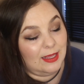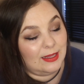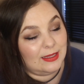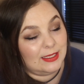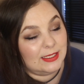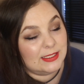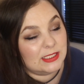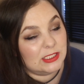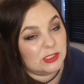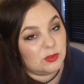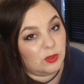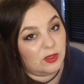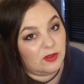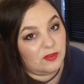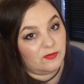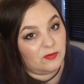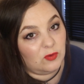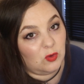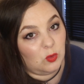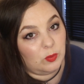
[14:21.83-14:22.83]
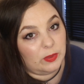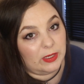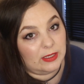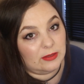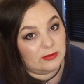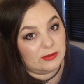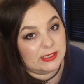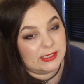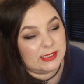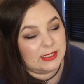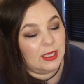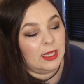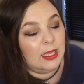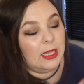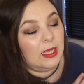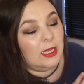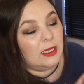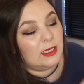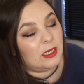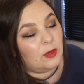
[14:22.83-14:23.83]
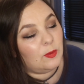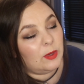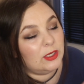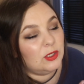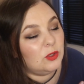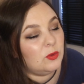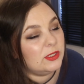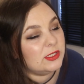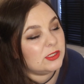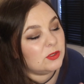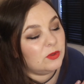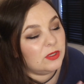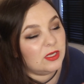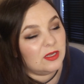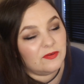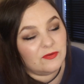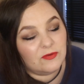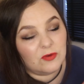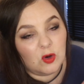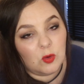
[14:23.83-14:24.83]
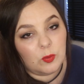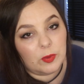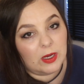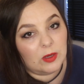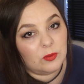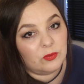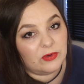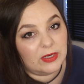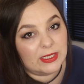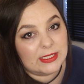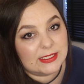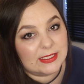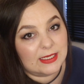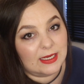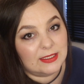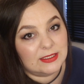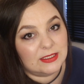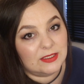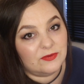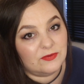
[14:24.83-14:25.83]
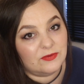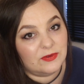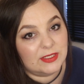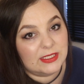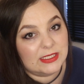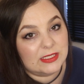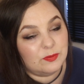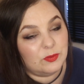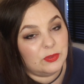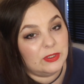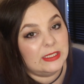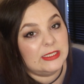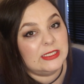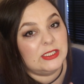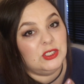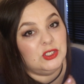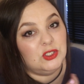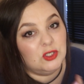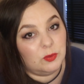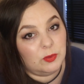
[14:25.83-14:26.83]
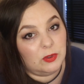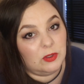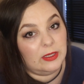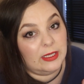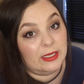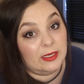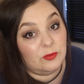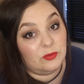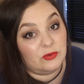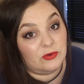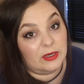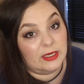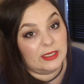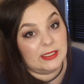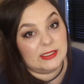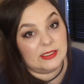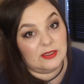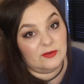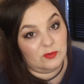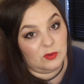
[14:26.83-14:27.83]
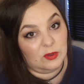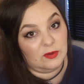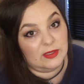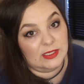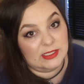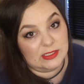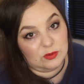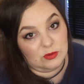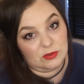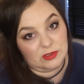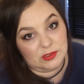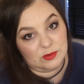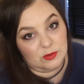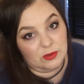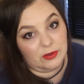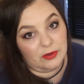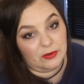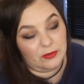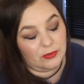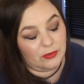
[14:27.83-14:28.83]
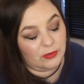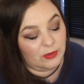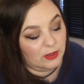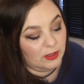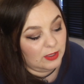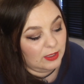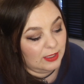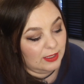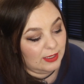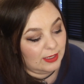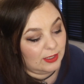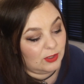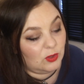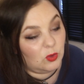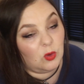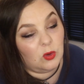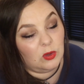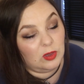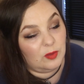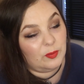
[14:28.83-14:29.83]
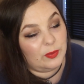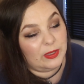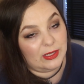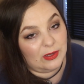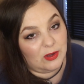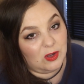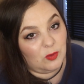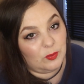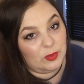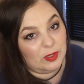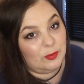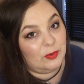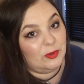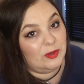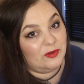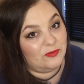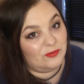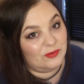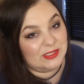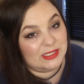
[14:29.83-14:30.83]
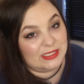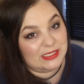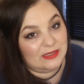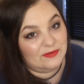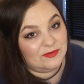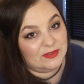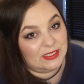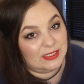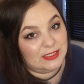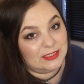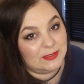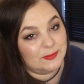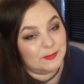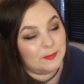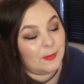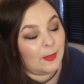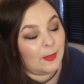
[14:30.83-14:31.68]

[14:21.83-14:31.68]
This is worth £4. Now I know it's only a £4 price tag difference, but it's double in price of what this one's worth, and all the PR people have received it.